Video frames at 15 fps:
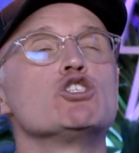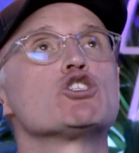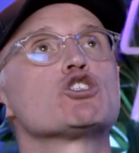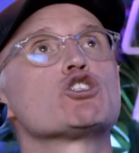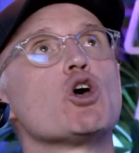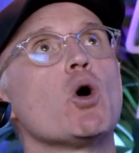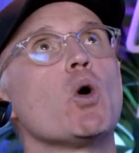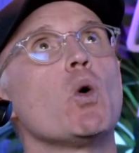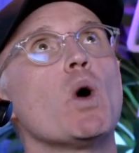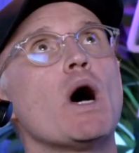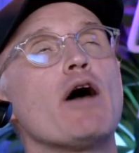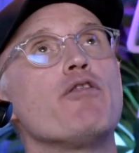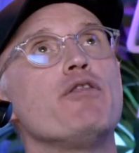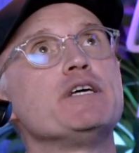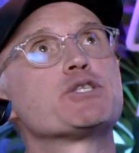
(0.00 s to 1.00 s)

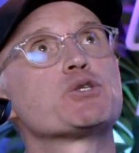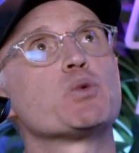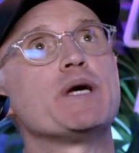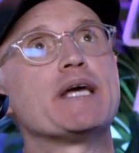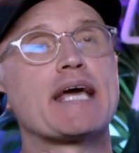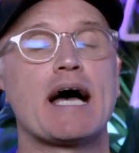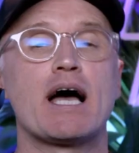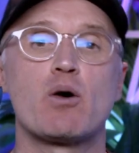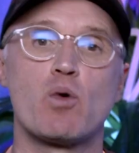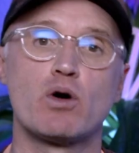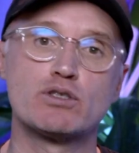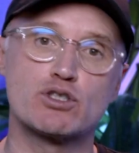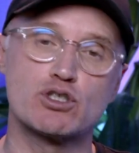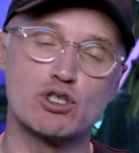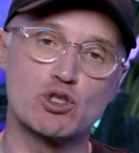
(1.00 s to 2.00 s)
So this week I
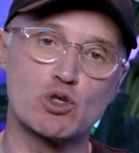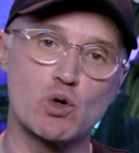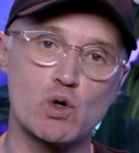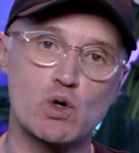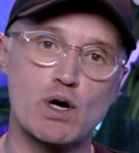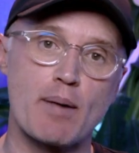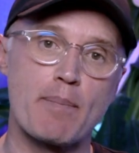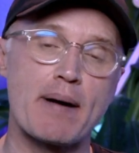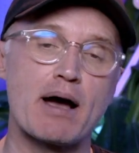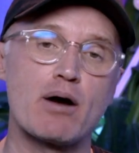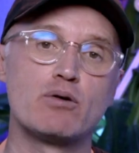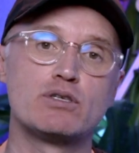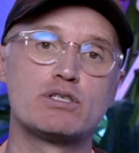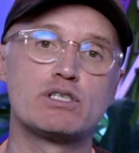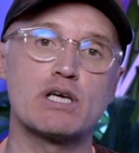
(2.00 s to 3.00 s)
want to talk
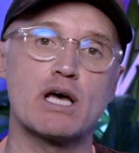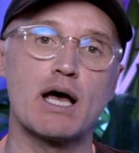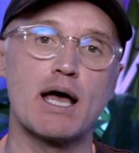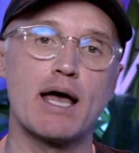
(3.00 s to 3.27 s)
about